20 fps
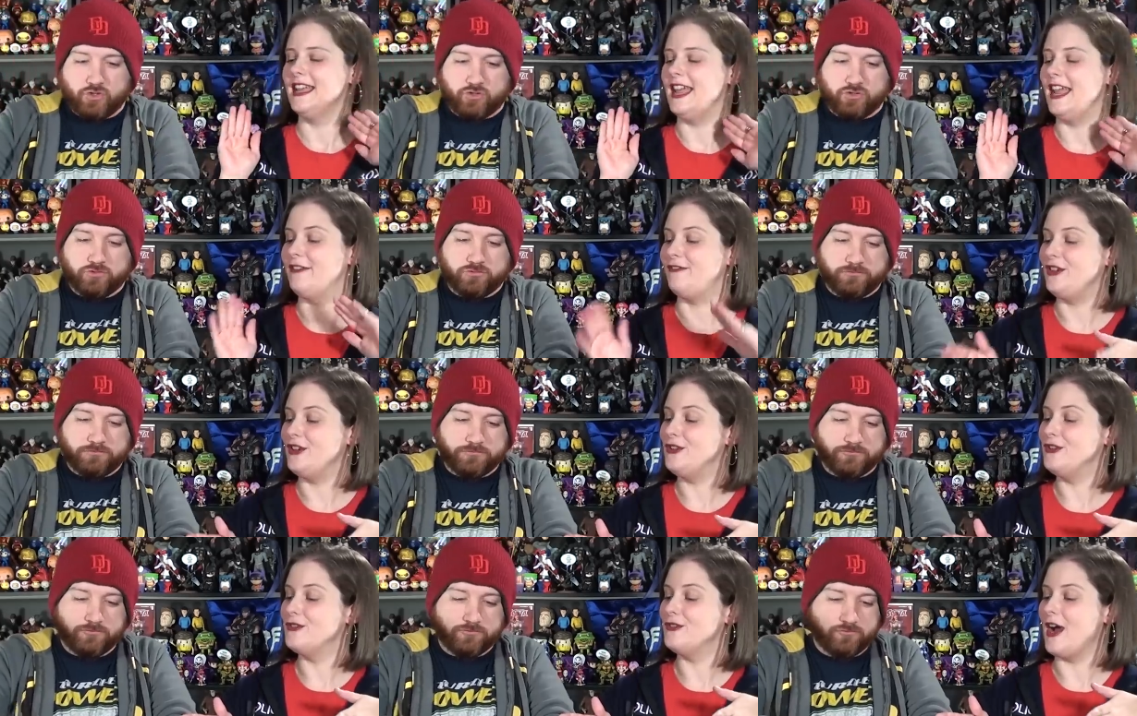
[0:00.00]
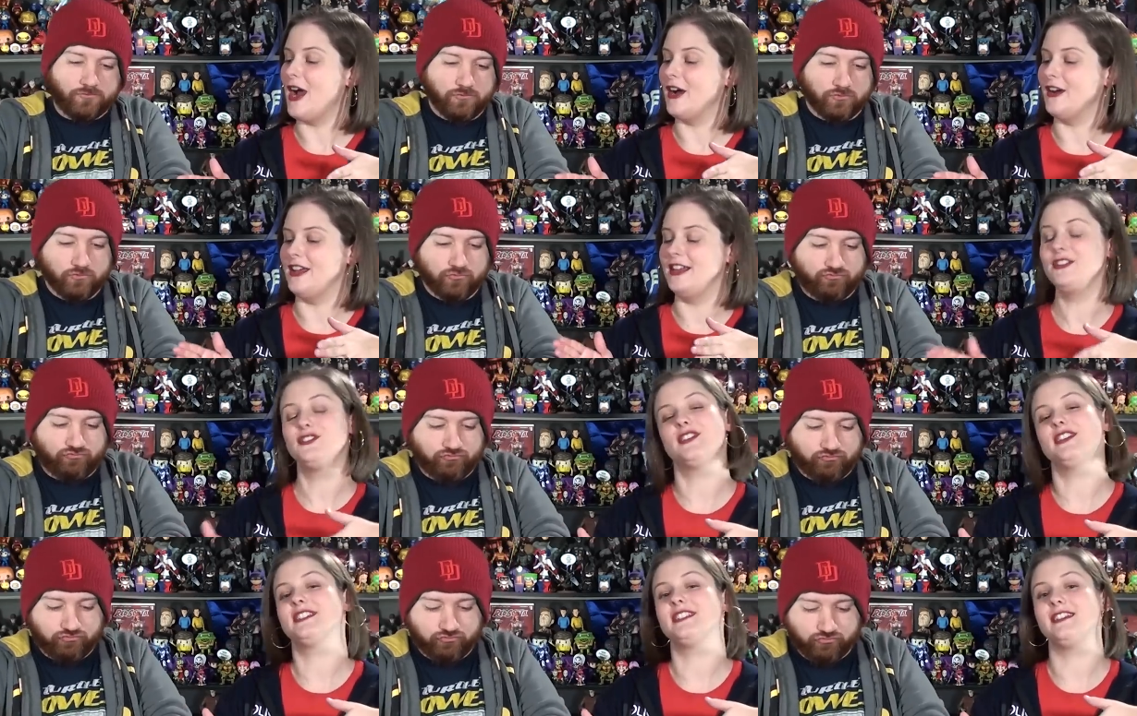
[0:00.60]
Speaker 1: If you are
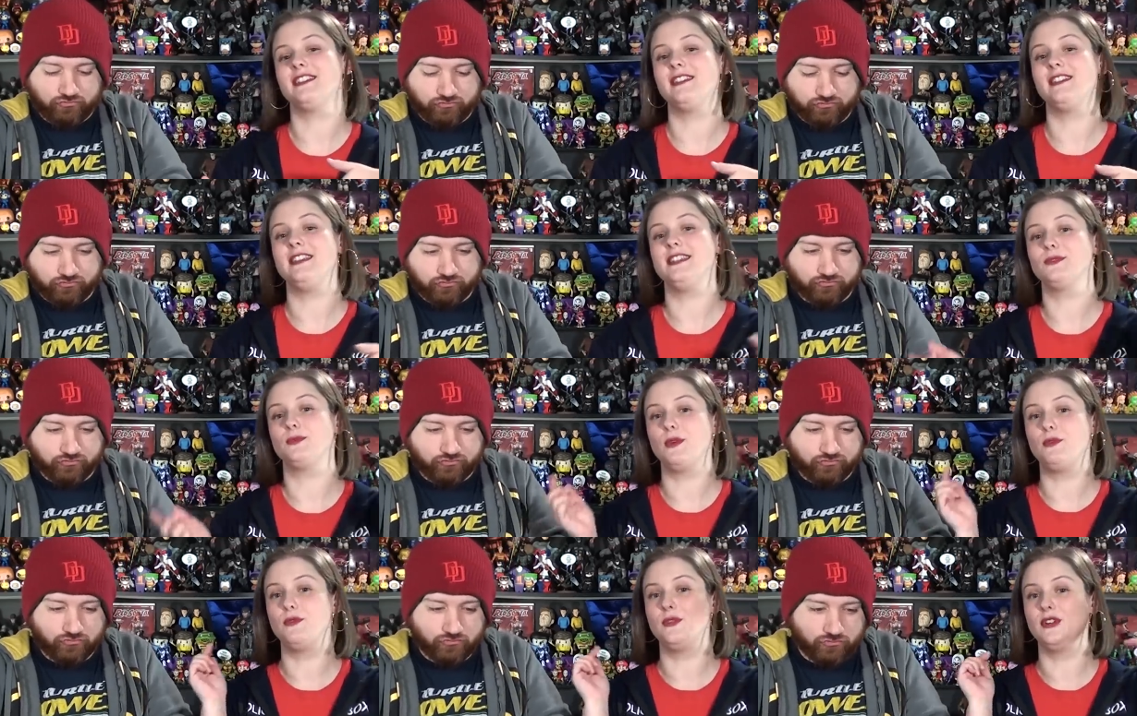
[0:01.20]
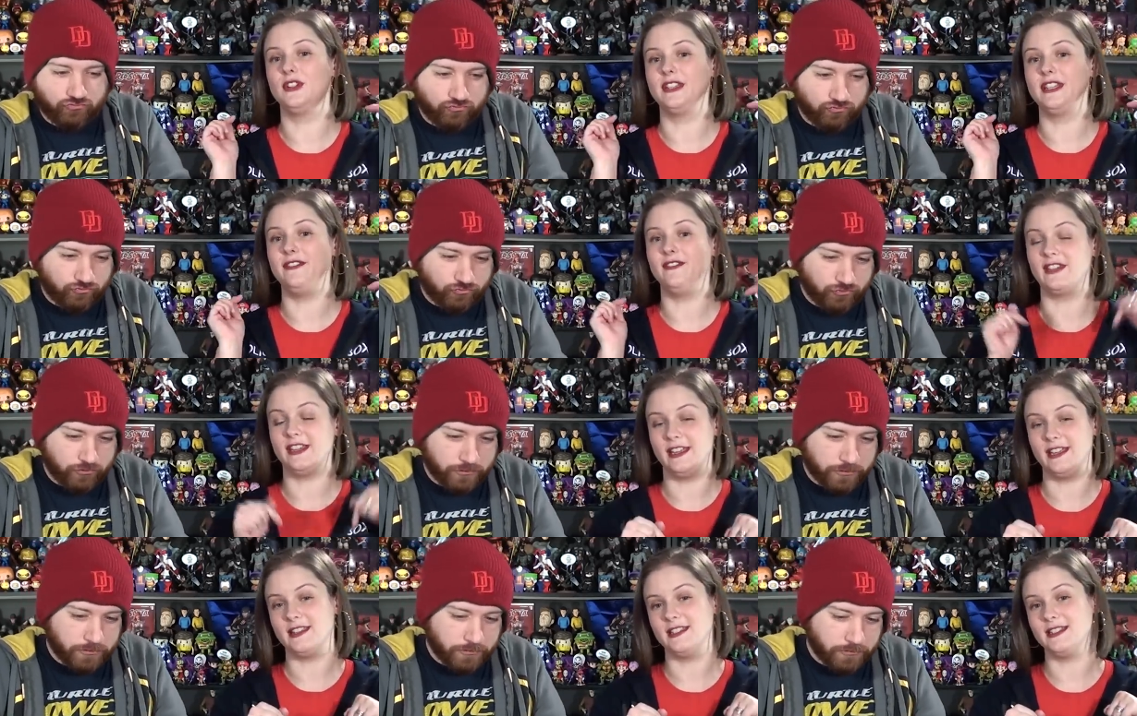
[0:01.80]
interested in these, we will leave a
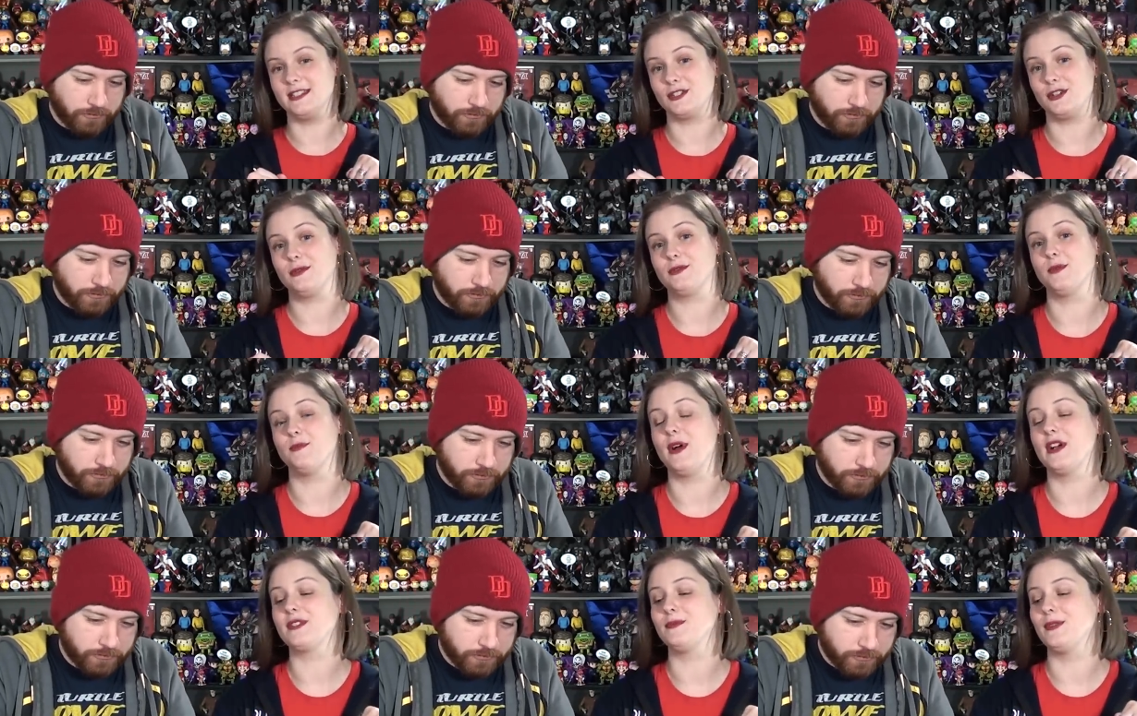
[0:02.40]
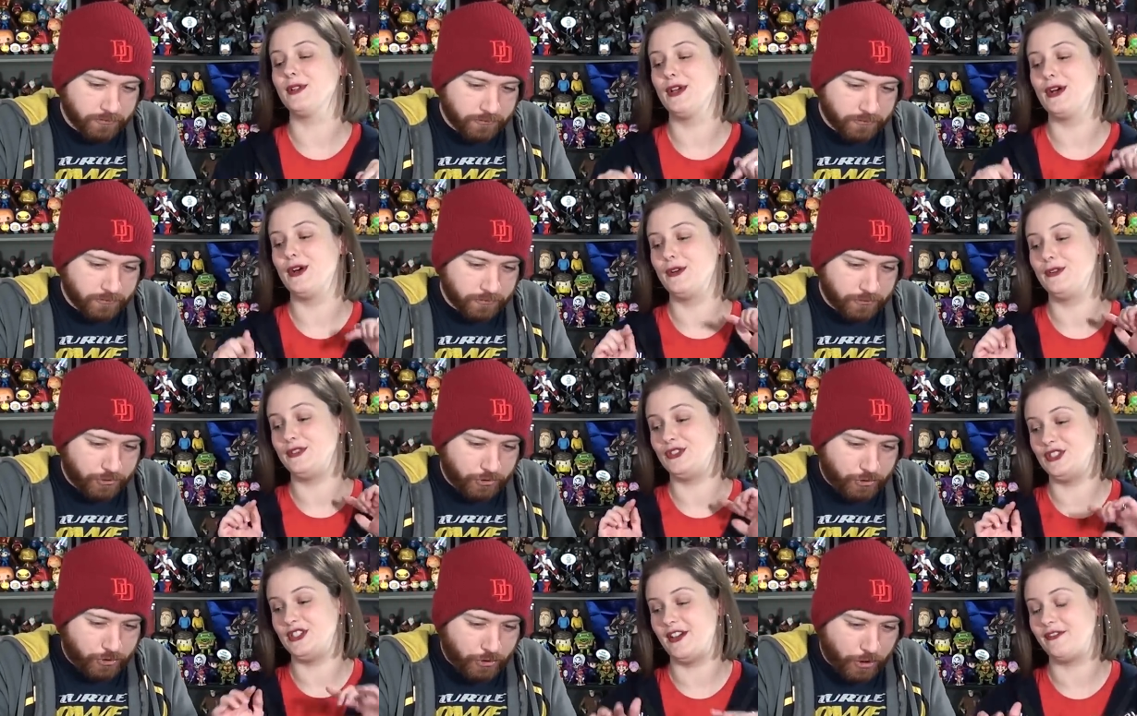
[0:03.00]
link in the description box below. You
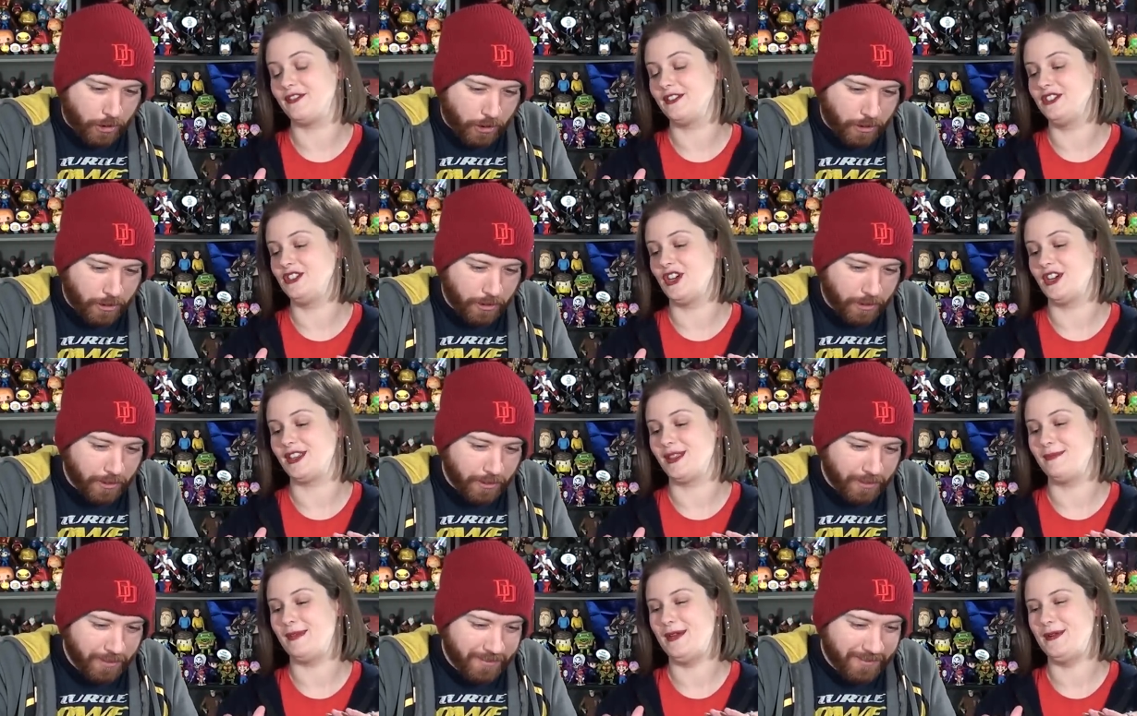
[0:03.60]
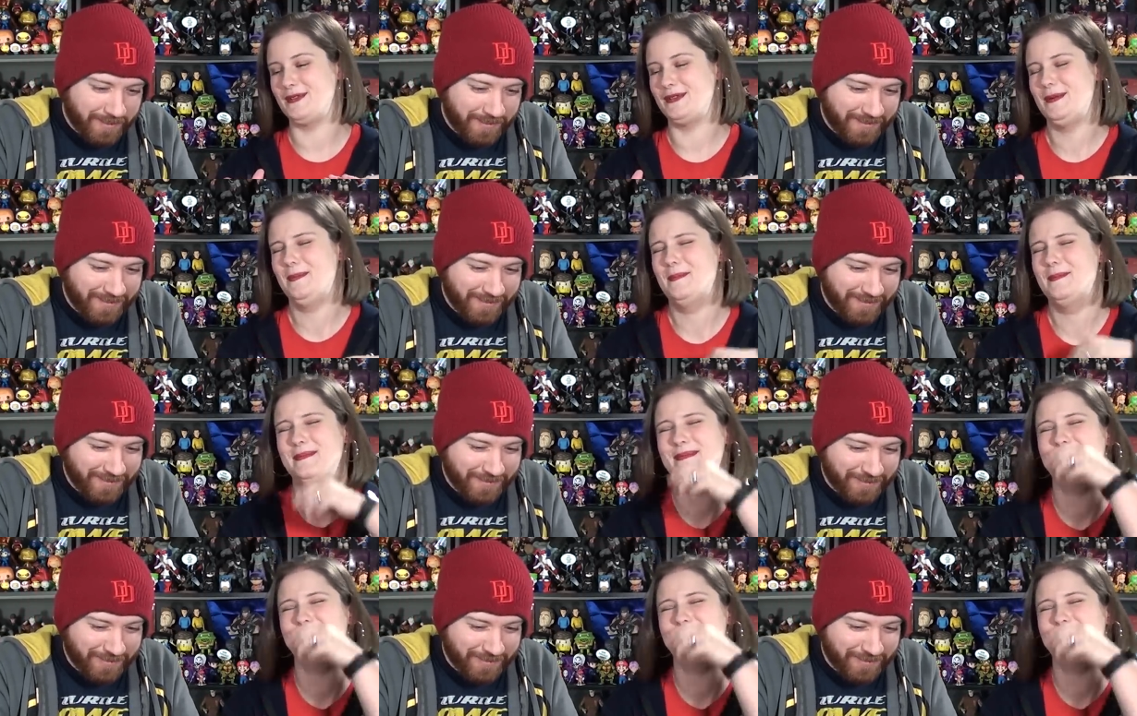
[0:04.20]
should definitely Cha. check them out.